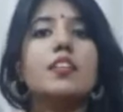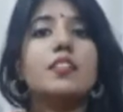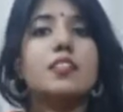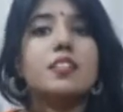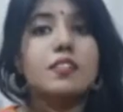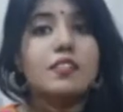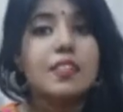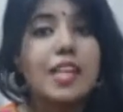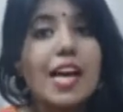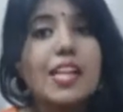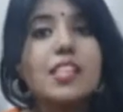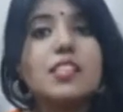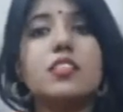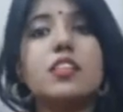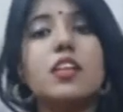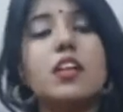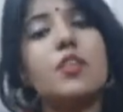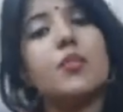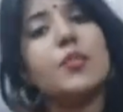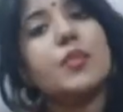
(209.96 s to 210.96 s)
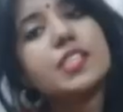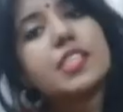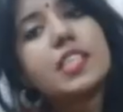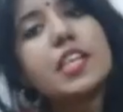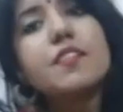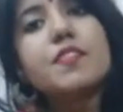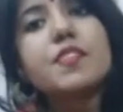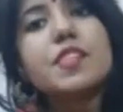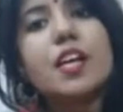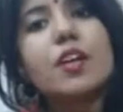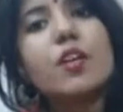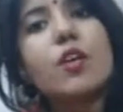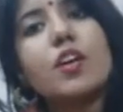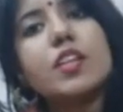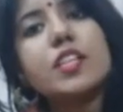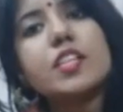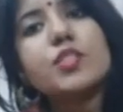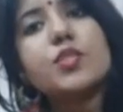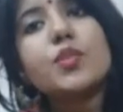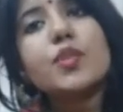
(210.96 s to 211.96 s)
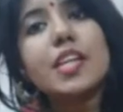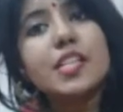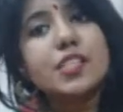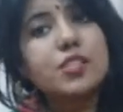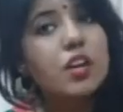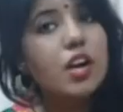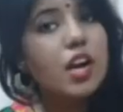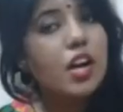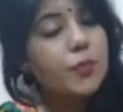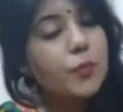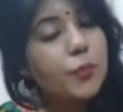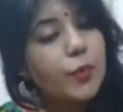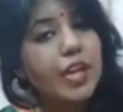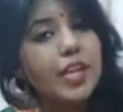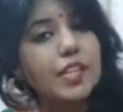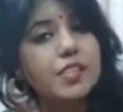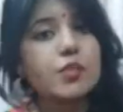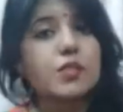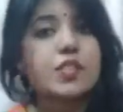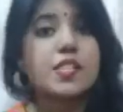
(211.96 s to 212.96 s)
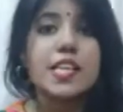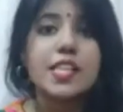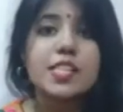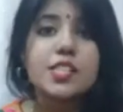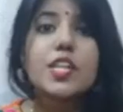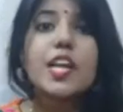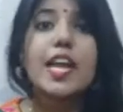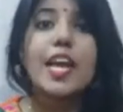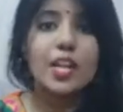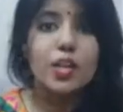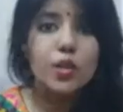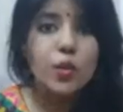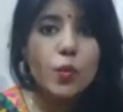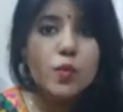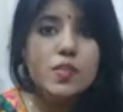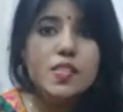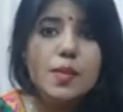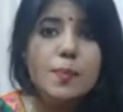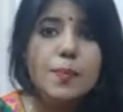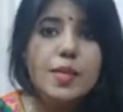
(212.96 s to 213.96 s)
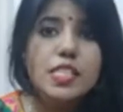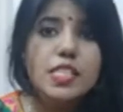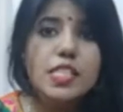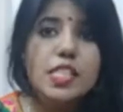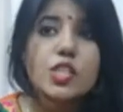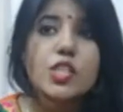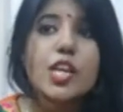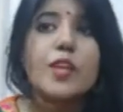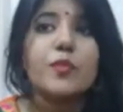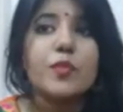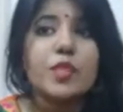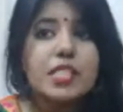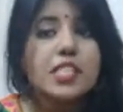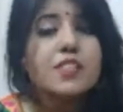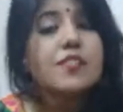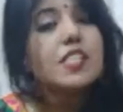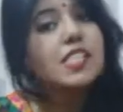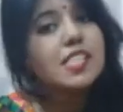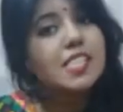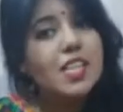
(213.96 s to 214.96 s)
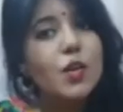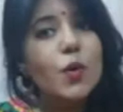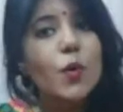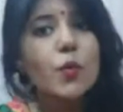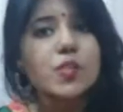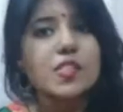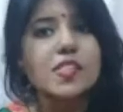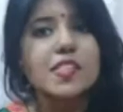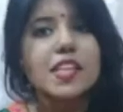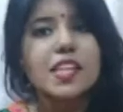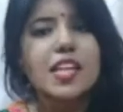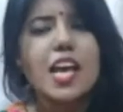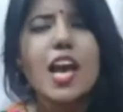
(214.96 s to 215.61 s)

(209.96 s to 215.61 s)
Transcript: that receives according to his or her way. So sender encodes a message and receiver decodes it.